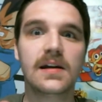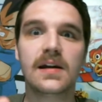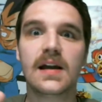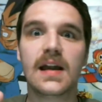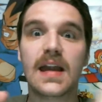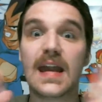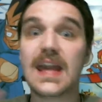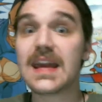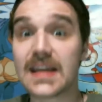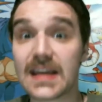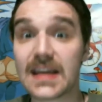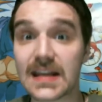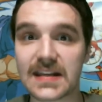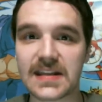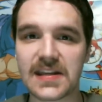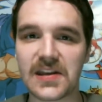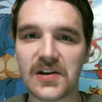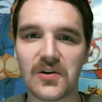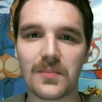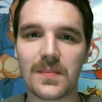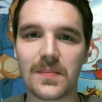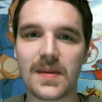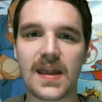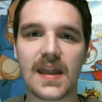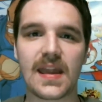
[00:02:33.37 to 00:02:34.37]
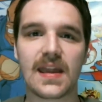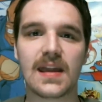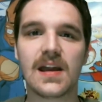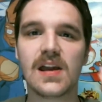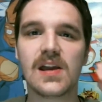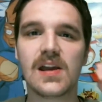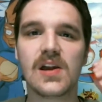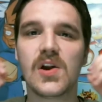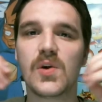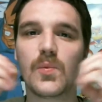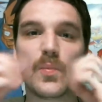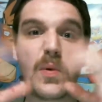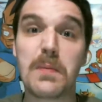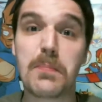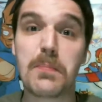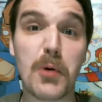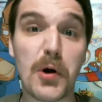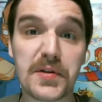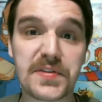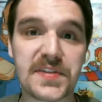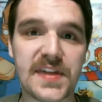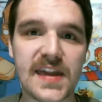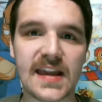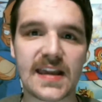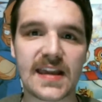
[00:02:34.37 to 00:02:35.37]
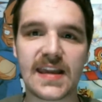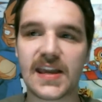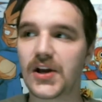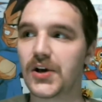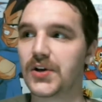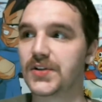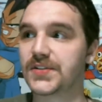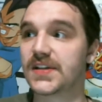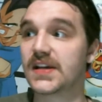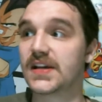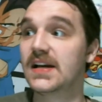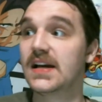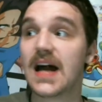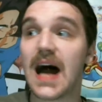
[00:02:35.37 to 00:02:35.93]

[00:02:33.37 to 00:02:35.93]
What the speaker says: He could kill me. We both get killed.